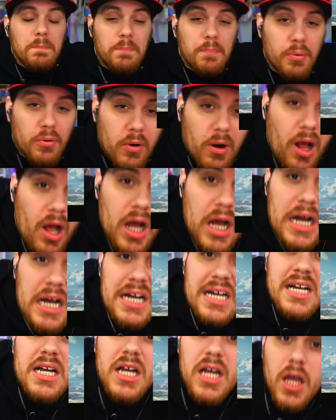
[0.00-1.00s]
Bruh,
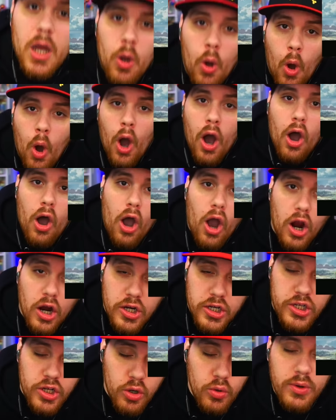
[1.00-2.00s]
are
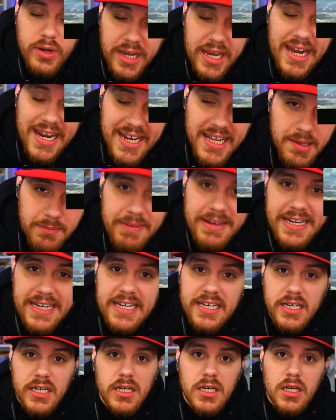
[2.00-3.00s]
you kidding
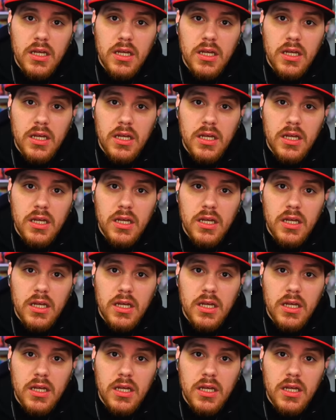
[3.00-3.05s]
me?